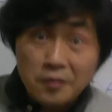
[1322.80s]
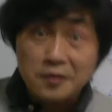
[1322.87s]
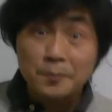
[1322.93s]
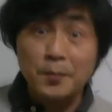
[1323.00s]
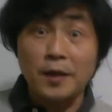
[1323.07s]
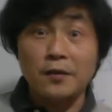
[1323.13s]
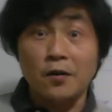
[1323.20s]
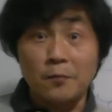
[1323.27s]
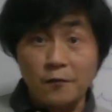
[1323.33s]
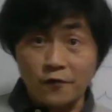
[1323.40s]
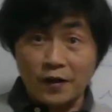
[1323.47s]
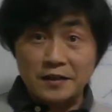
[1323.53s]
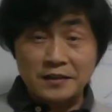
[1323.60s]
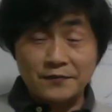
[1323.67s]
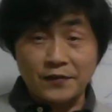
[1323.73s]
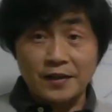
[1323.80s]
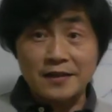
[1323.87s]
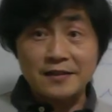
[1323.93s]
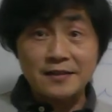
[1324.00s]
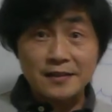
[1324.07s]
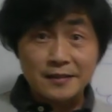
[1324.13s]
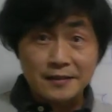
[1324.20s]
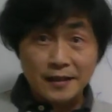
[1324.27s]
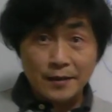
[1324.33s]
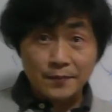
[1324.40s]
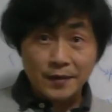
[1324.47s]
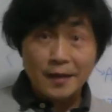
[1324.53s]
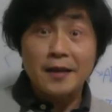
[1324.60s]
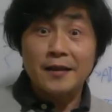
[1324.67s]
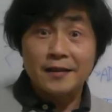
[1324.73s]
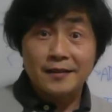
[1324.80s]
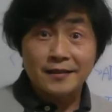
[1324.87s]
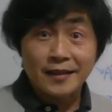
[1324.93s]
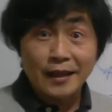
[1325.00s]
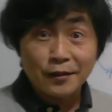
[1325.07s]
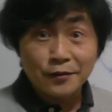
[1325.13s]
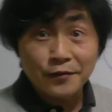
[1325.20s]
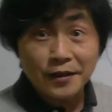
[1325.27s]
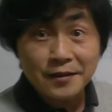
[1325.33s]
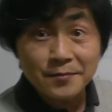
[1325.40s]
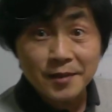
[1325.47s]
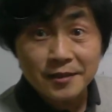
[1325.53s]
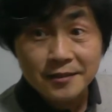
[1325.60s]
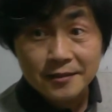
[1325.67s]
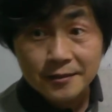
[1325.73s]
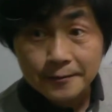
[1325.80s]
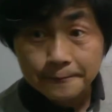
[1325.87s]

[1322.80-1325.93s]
aspect of phosphagen system. Thank you very much.